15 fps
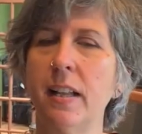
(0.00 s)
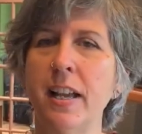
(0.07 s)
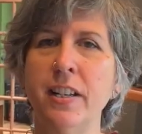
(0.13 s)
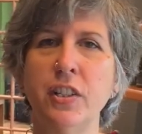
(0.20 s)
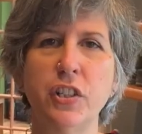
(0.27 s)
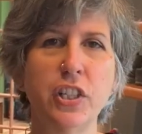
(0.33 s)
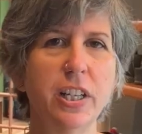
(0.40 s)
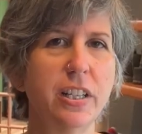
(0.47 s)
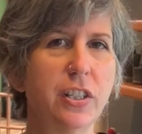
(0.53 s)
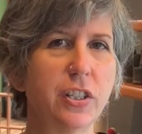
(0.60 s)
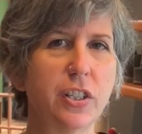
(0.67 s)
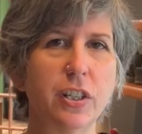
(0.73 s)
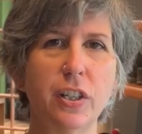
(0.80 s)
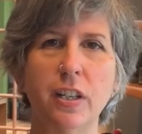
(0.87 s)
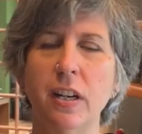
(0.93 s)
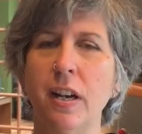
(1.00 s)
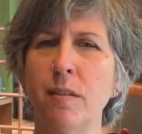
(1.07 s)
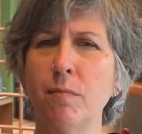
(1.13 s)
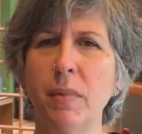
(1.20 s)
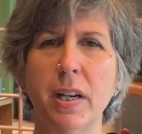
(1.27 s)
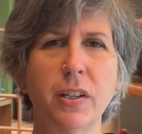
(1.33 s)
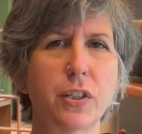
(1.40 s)
and ginger
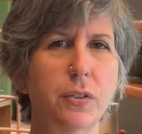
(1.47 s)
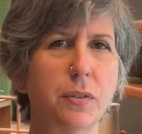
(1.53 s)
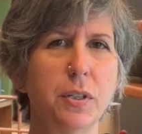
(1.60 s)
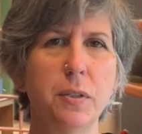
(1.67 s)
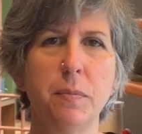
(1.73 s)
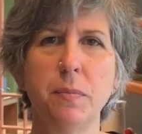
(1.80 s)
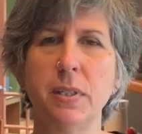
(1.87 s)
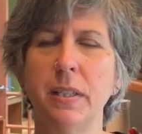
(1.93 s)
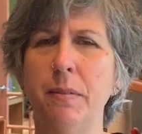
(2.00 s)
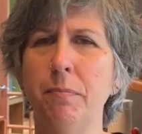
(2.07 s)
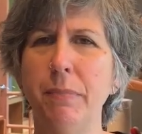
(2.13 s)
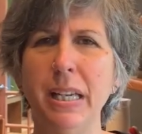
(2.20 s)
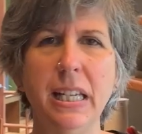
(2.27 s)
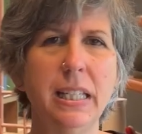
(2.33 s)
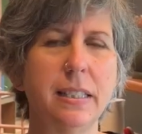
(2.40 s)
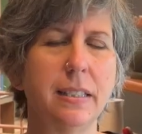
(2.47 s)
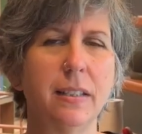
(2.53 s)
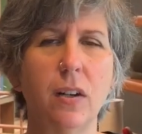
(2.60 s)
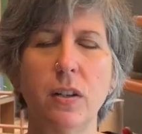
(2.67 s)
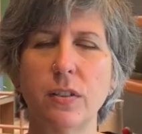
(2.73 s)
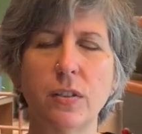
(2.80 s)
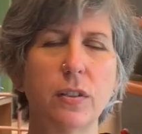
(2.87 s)
and mushrooms and meat and
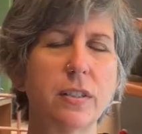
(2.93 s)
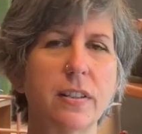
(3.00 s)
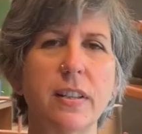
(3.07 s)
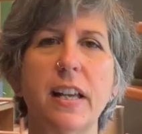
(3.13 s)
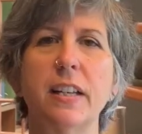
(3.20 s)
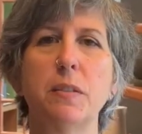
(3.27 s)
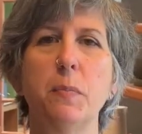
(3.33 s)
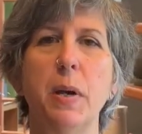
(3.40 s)
all sorts of things.